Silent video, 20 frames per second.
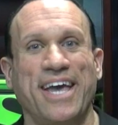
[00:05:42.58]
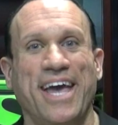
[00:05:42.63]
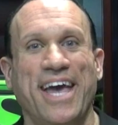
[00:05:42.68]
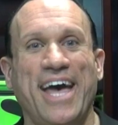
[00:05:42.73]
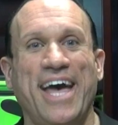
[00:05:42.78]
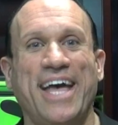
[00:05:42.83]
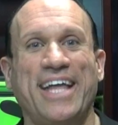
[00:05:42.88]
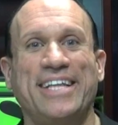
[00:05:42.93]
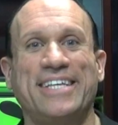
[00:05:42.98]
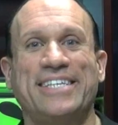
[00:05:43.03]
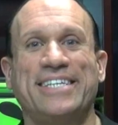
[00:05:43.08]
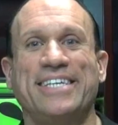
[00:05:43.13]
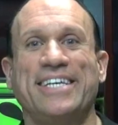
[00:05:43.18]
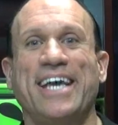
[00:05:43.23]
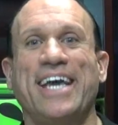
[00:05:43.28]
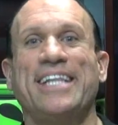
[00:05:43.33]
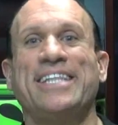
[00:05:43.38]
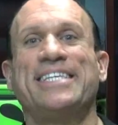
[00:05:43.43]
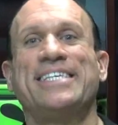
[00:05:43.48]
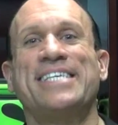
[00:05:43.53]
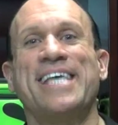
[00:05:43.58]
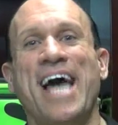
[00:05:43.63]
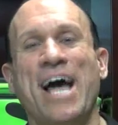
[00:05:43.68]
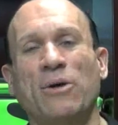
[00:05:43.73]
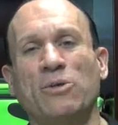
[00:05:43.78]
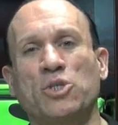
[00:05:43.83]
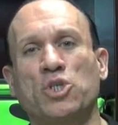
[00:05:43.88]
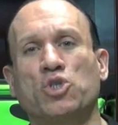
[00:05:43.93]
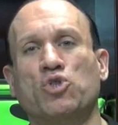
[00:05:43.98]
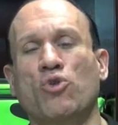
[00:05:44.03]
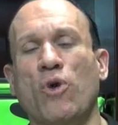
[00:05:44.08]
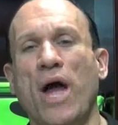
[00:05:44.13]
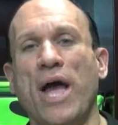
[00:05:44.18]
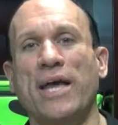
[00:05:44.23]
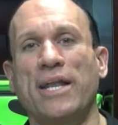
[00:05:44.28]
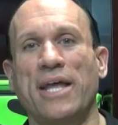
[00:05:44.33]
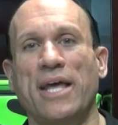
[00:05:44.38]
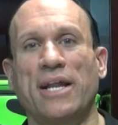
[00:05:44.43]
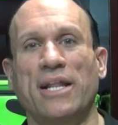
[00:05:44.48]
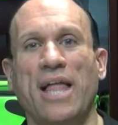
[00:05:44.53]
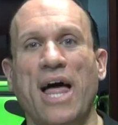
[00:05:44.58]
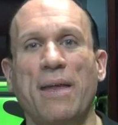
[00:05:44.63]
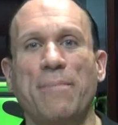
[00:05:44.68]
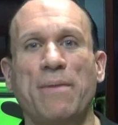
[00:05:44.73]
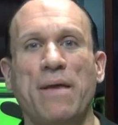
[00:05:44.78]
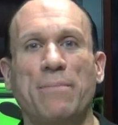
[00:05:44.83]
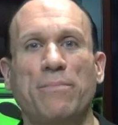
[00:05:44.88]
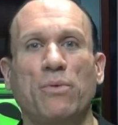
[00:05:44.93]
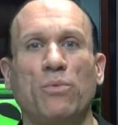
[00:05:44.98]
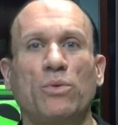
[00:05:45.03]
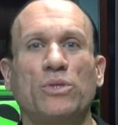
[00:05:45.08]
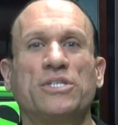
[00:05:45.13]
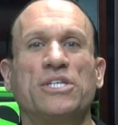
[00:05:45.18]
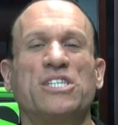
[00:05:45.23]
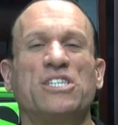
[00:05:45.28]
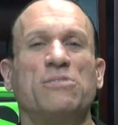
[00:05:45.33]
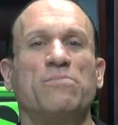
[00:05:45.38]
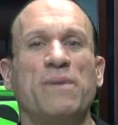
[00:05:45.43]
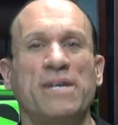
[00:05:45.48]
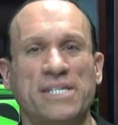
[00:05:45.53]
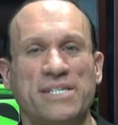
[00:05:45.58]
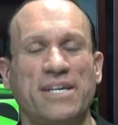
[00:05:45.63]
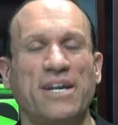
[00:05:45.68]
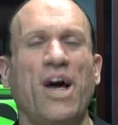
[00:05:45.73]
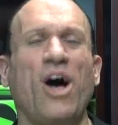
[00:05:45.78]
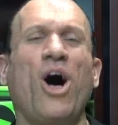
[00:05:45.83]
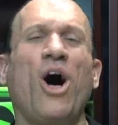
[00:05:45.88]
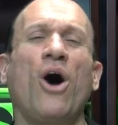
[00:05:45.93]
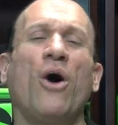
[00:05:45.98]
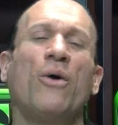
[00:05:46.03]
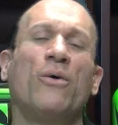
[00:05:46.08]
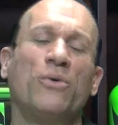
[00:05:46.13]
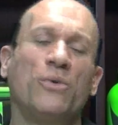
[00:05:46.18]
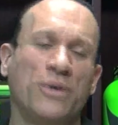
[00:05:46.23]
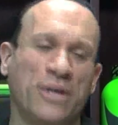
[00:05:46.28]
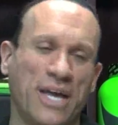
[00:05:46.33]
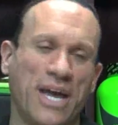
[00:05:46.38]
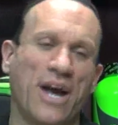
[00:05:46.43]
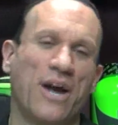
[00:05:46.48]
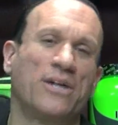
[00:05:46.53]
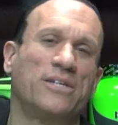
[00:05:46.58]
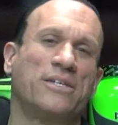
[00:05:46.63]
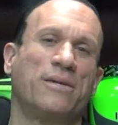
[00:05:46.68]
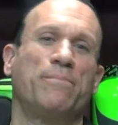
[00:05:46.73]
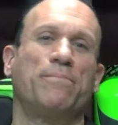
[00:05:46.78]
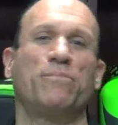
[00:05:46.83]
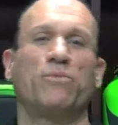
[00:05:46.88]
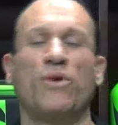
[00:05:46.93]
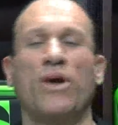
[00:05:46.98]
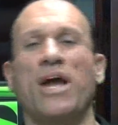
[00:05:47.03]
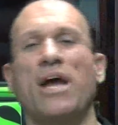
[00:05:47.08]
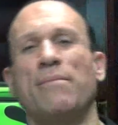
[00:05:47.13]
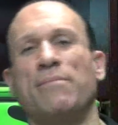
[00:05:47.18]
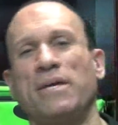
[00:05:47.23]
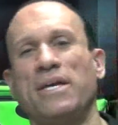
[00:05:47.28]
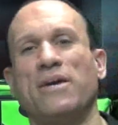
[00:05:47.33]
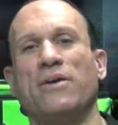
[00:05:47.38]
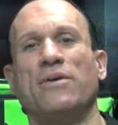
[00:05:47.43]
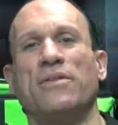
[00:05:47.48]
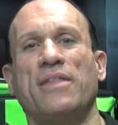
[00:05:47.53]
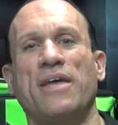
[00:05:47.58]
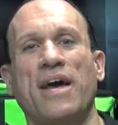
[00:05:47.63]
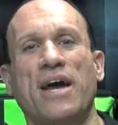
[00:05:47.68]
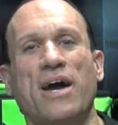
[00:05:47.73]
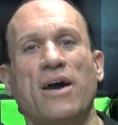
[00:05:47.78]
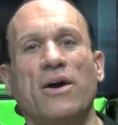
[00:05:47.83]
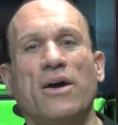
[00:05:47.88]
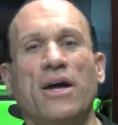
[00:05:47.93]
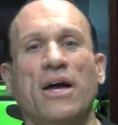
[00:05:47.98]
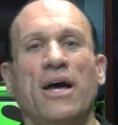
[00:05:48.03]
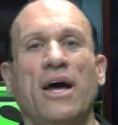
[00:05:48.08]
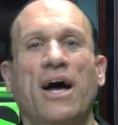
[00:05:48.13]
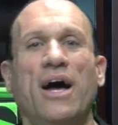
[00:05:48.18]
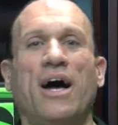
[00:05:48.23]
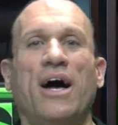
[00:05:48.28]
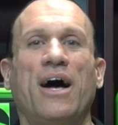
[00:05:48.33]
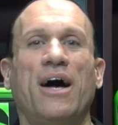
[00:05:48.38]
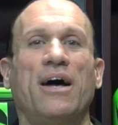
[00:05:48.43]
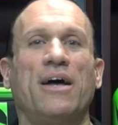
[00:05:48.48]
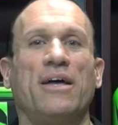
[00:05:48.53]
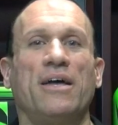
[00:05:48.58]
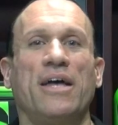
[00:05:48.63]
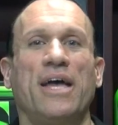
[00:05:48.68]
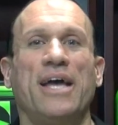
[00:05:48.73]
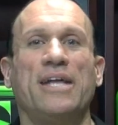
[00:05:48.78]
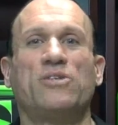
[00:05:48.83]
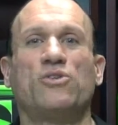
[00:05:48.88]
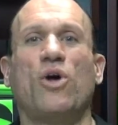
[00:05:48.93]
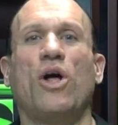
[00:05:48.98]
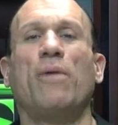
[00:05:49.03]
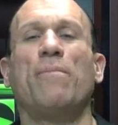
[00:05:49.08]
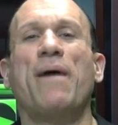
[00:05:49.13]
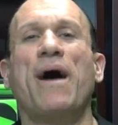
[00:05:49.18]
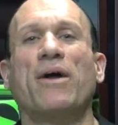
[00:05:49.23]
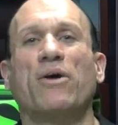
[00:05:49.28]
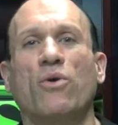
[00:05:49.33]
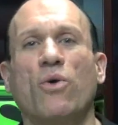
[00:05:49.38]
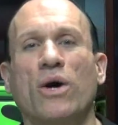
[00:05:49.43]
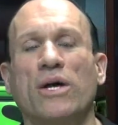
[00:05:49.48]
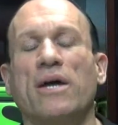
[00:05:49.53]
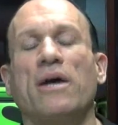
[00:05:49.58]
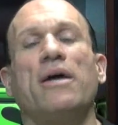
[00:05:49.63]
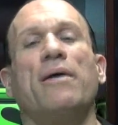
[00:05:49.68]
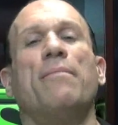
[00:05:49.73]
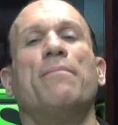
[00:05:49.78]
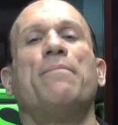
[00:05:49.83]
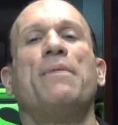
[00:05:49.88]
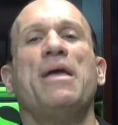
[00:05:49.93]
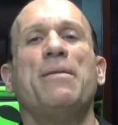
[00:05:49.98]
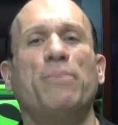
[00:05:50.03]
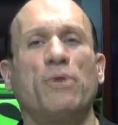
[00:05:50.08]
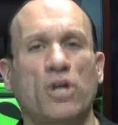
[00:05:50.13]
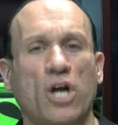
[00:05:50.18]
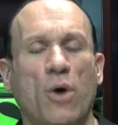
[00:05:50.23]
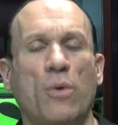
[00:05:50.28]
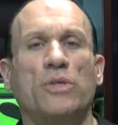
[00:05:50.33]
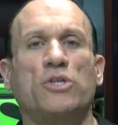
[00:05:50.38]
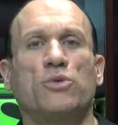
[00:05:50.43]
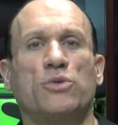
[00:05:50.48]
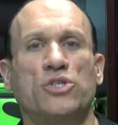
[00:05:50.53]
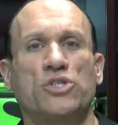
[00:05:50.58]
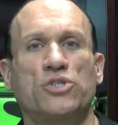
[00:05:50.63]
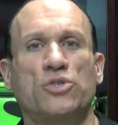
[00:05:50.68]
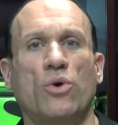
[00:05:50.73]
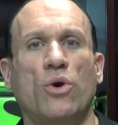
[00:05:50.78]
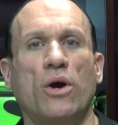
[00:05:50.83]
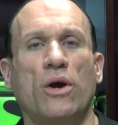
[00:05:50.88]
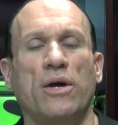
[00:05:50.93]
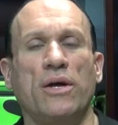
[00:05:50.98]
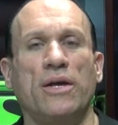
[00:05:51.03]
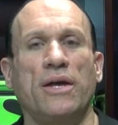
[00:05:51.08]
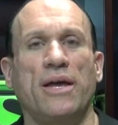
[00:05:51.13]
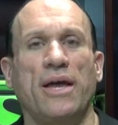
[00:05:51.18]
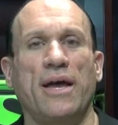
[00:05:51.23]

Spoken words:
And it sounds trite, and a lot of people will dismiss it. Oh, who cares, a gram here and there. It's all about people go into a store